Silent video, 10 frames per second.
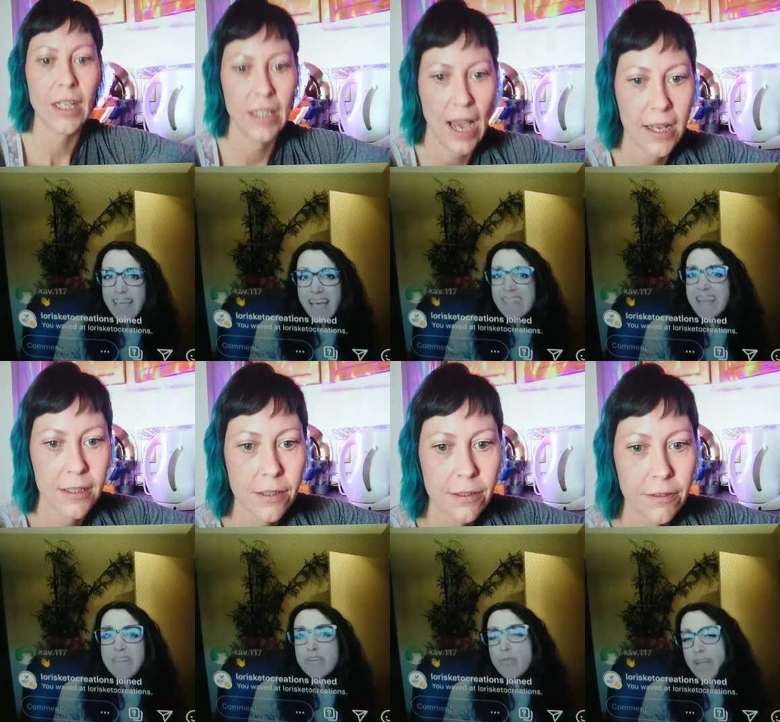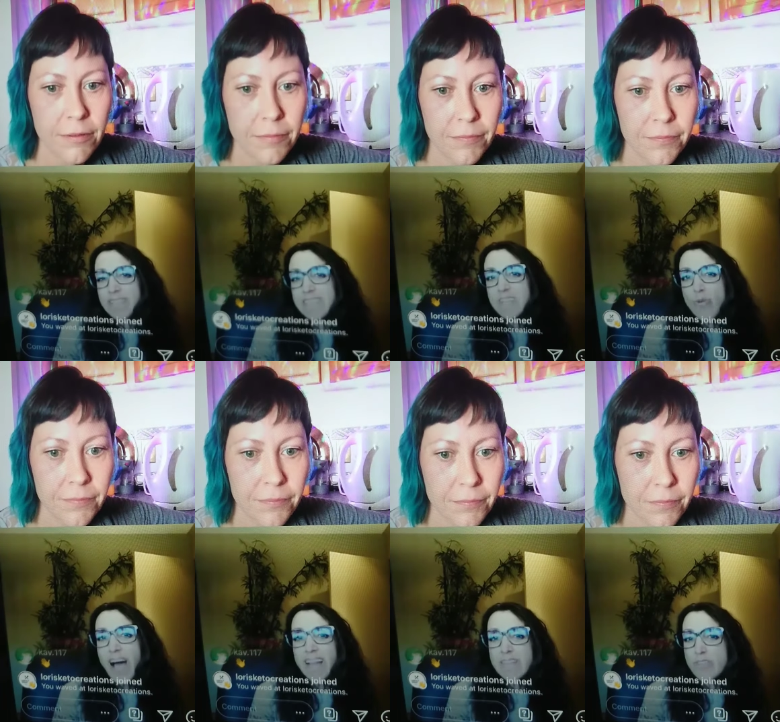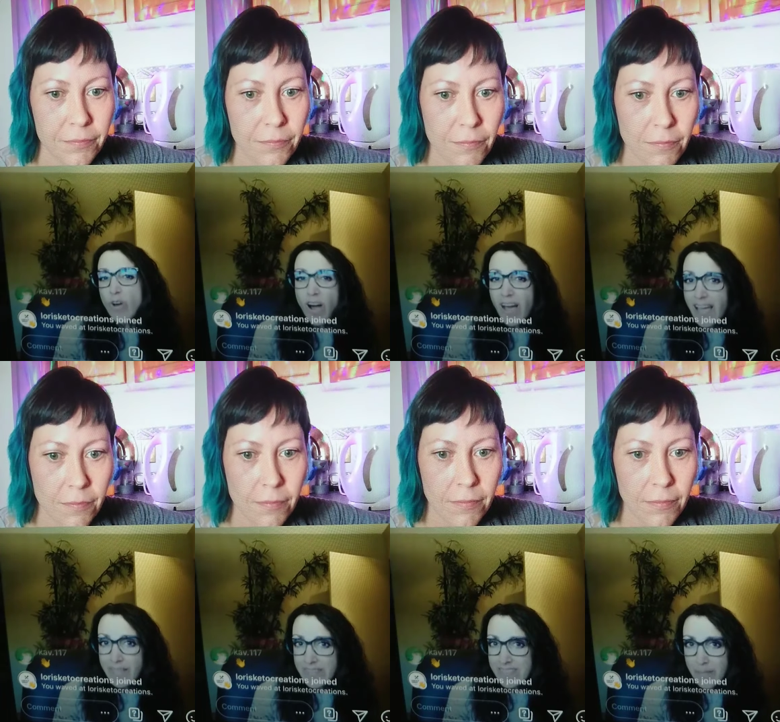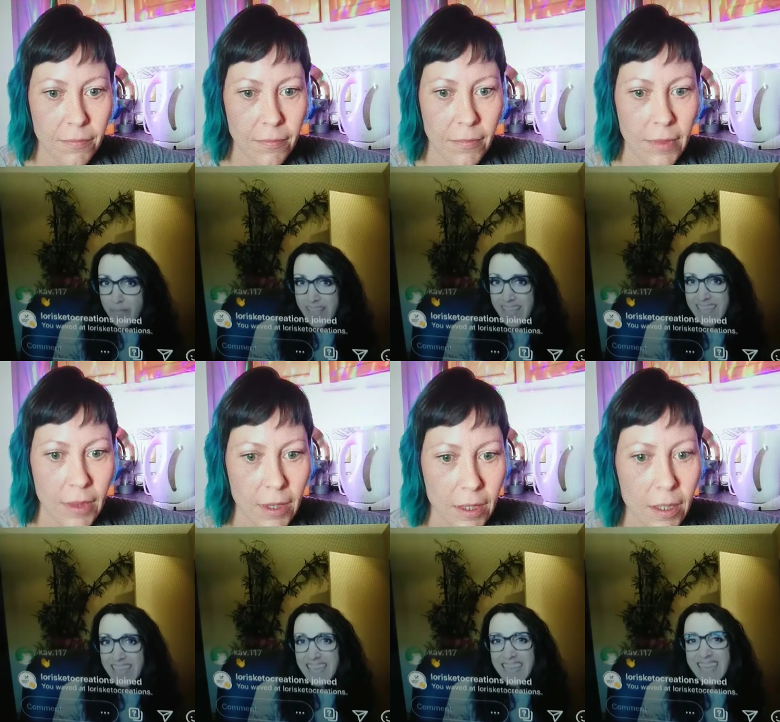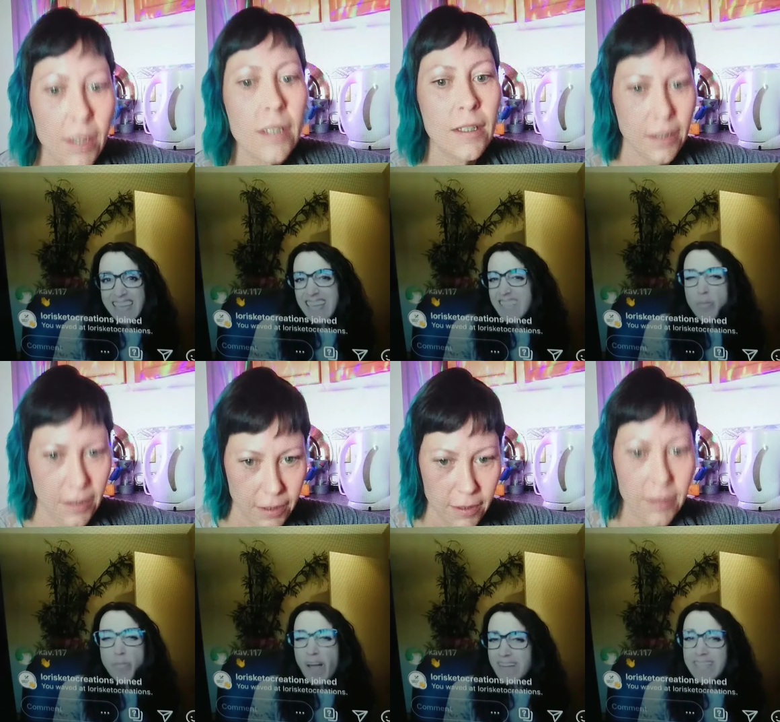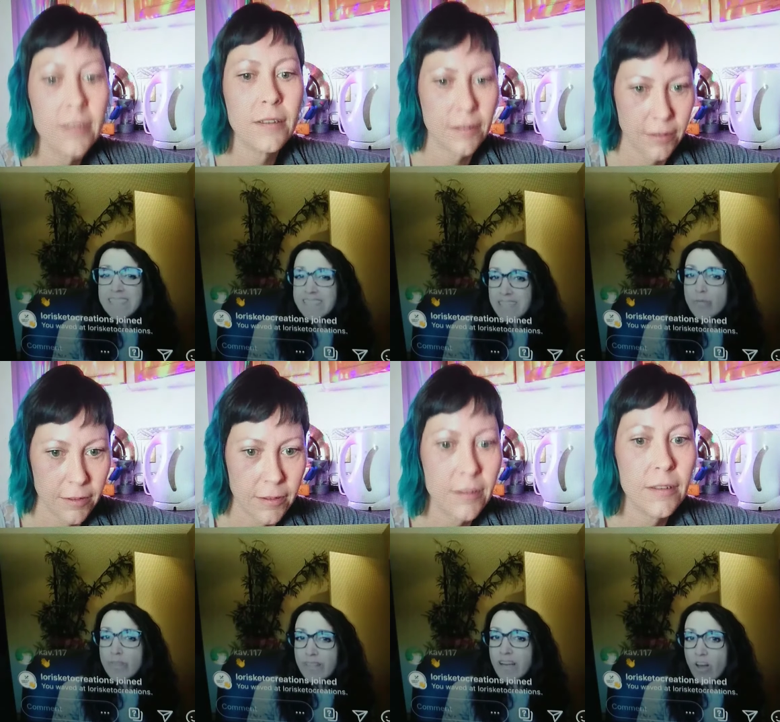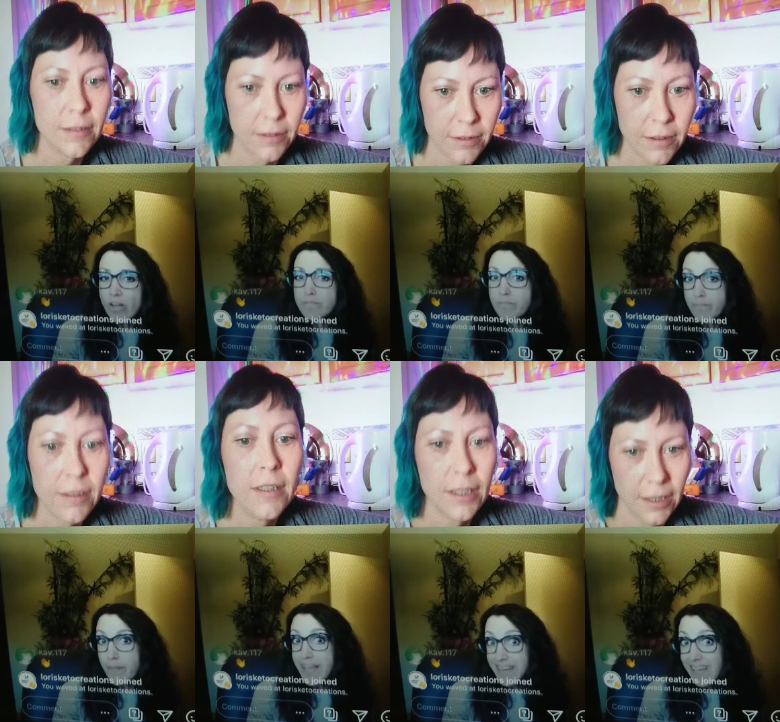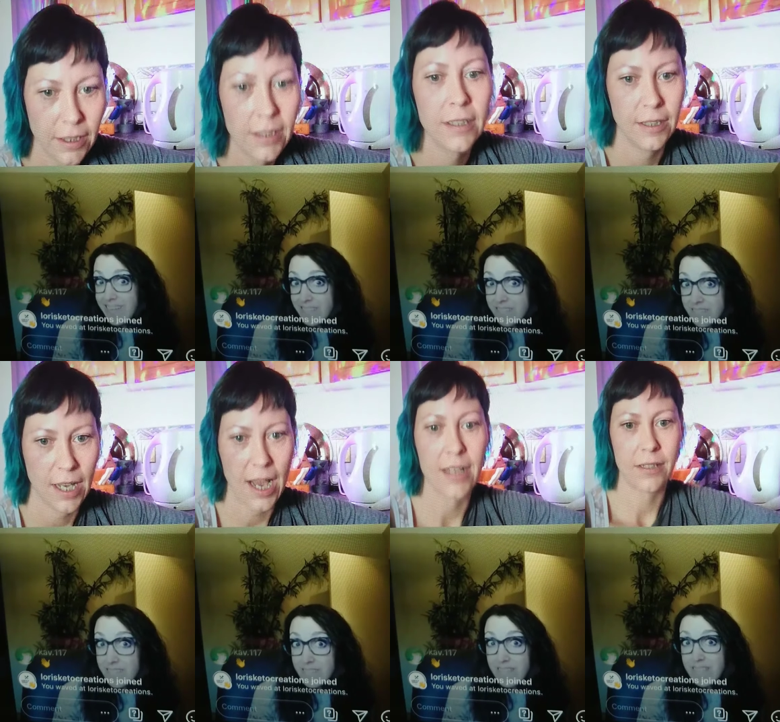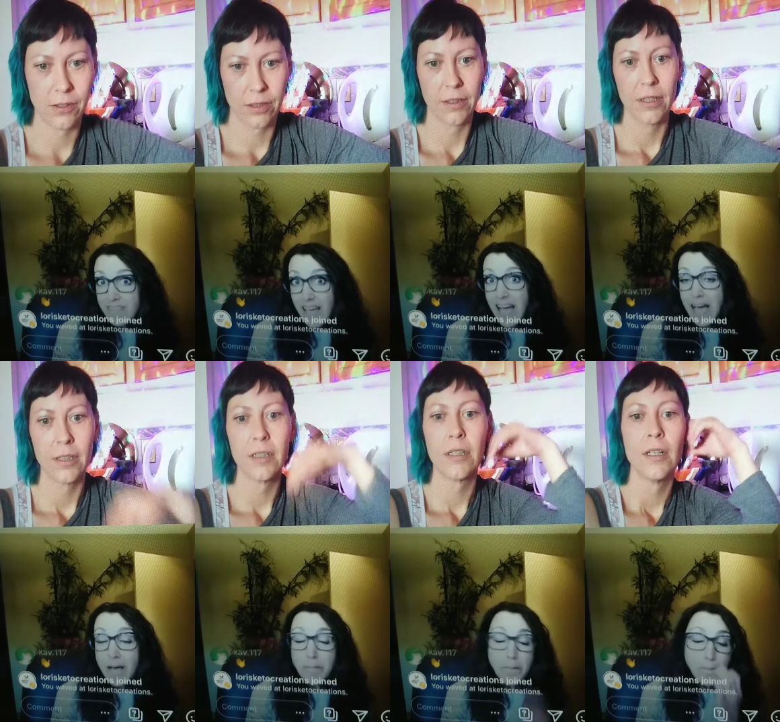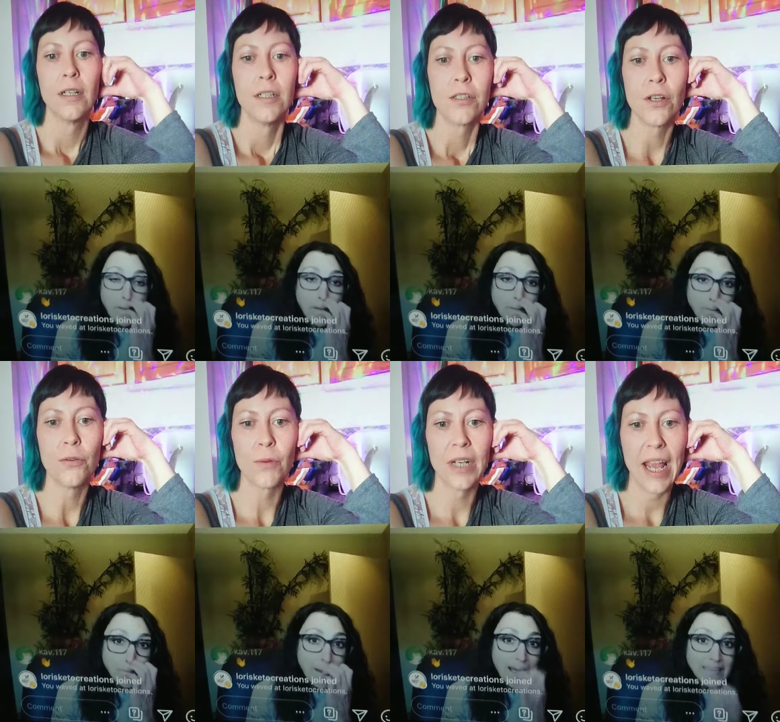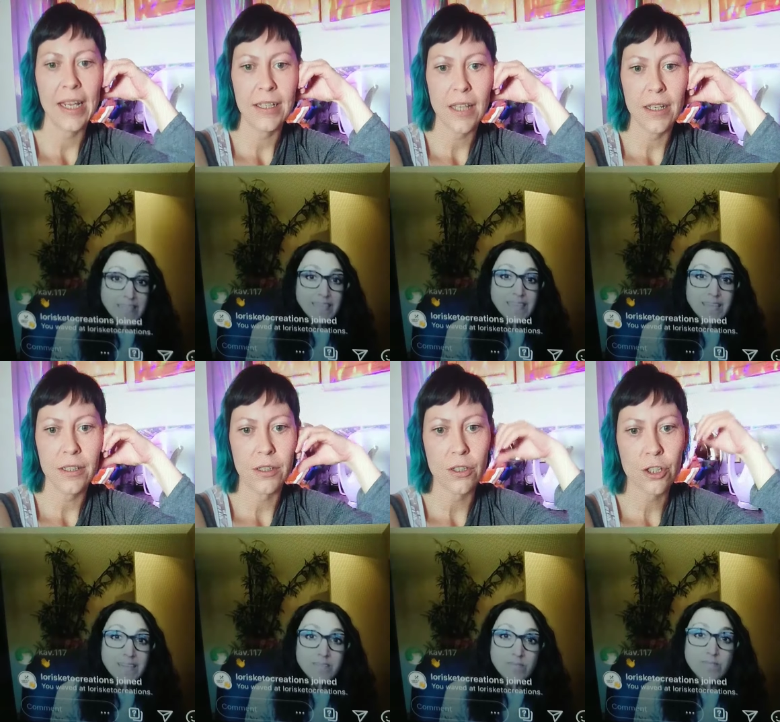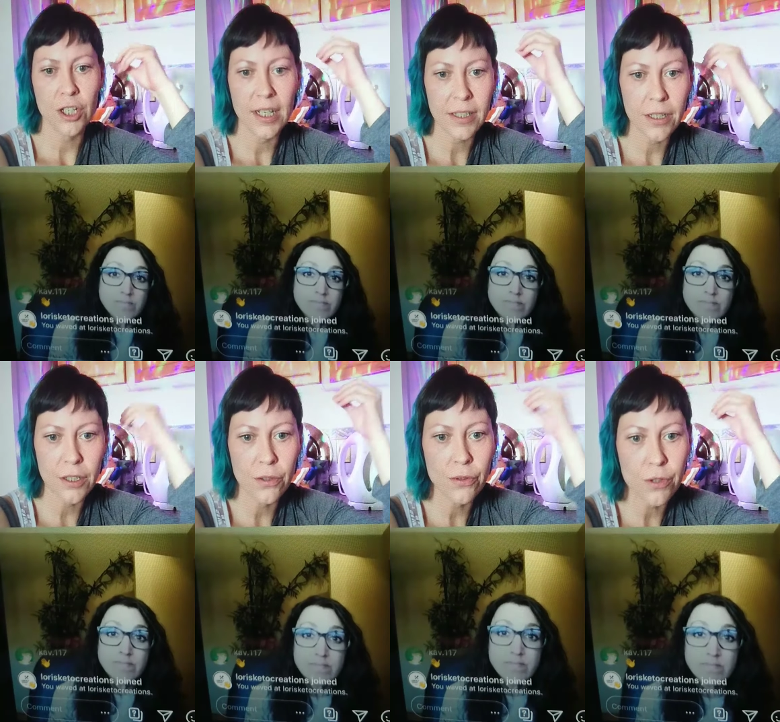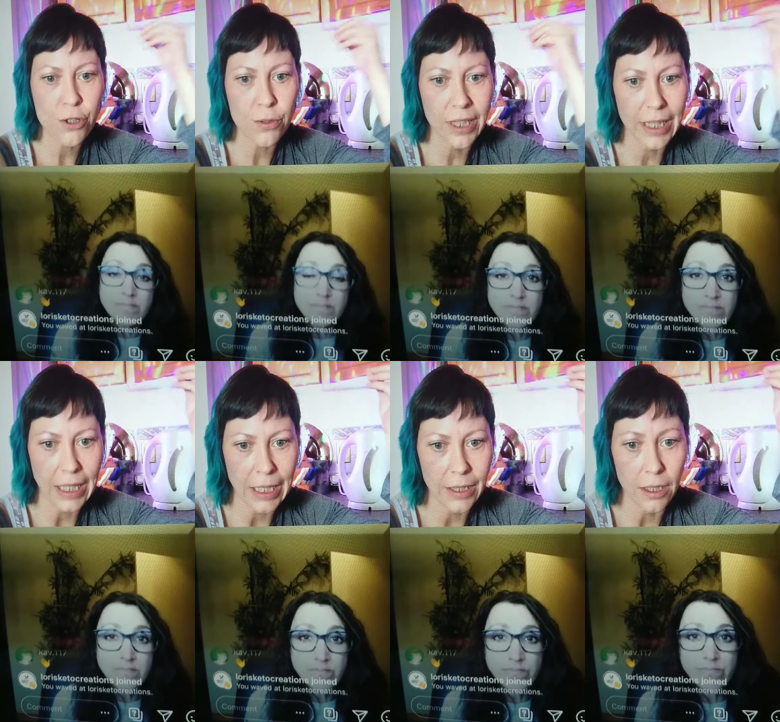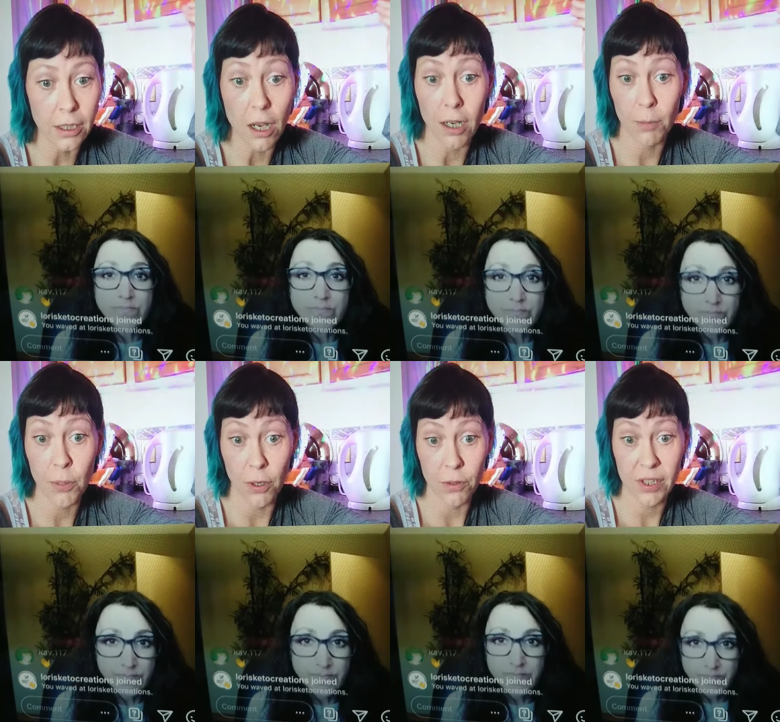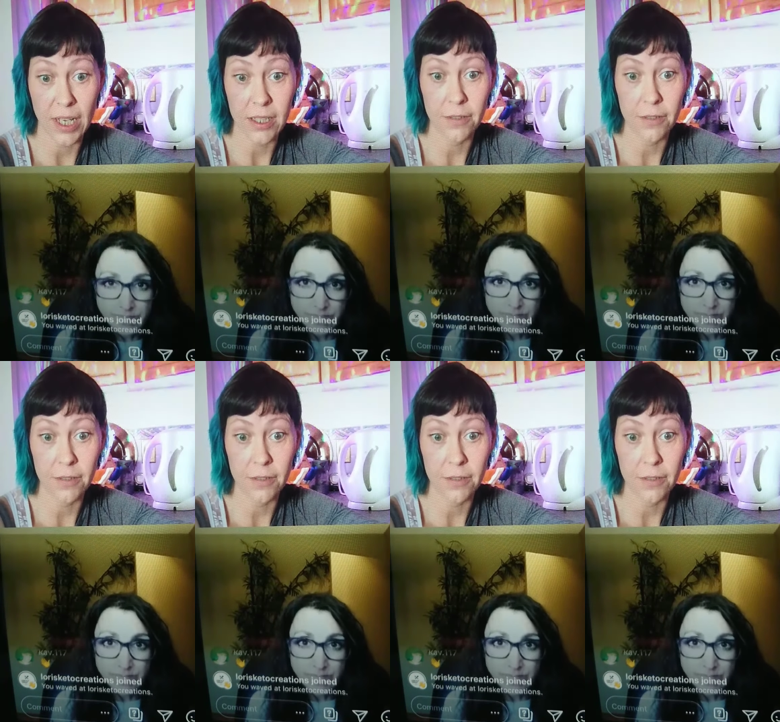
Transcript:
Speaker 1: Yes. And then every once in a while, if you are having something, your body can deal with it a lot better.
Speaker 2: Yes. Um, so Renee says she doesn't usually eat a lot of processed